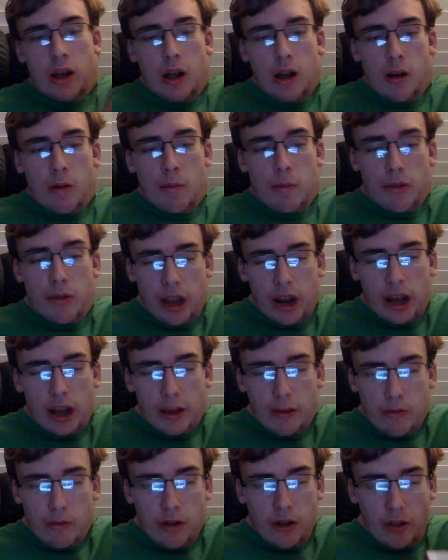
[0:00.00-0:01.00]
But then I
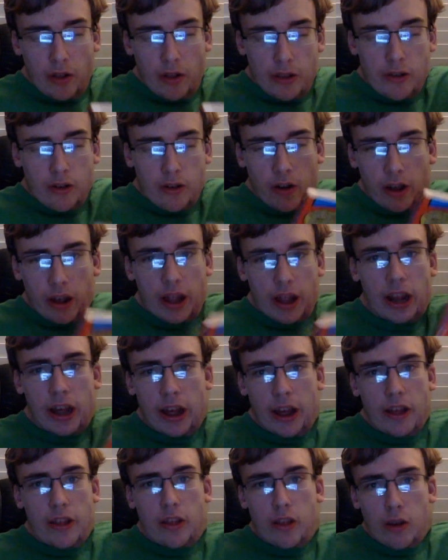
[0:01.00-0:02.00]
really started getting
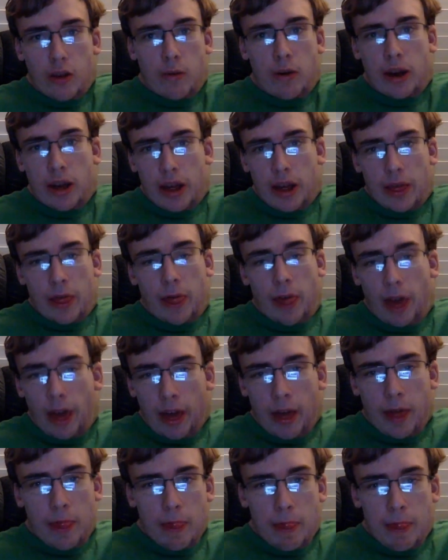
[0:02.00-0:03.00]
into it. Like,
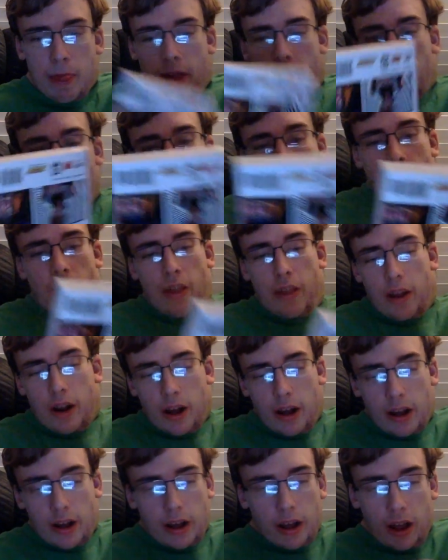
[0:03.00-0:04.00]
and then
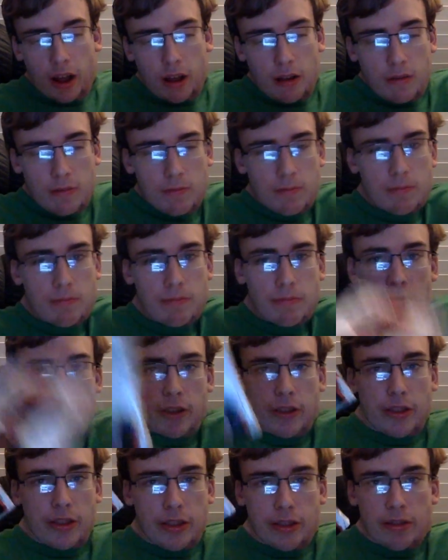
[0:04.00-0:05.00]

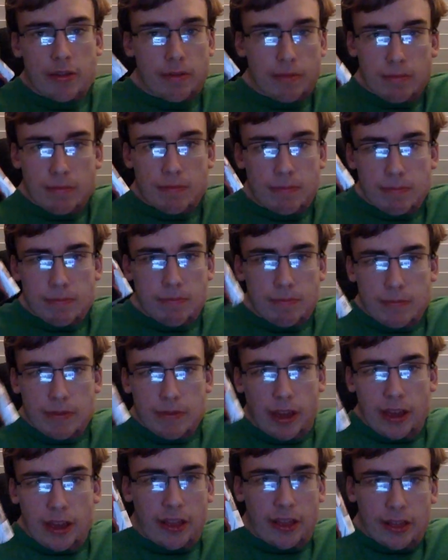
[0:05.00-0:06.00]

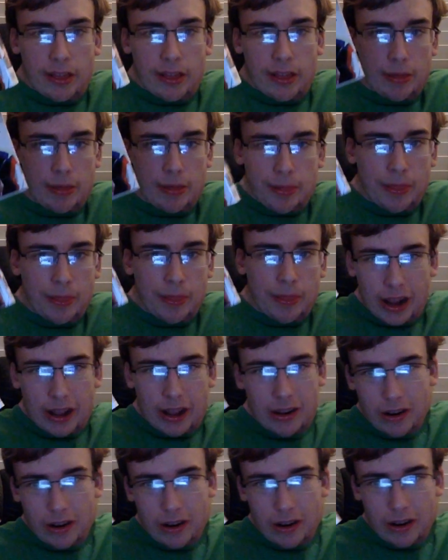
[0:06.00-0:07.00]
then I
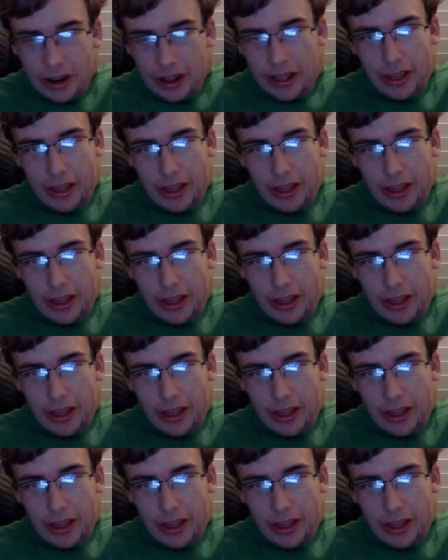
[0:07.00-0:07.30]
started reading this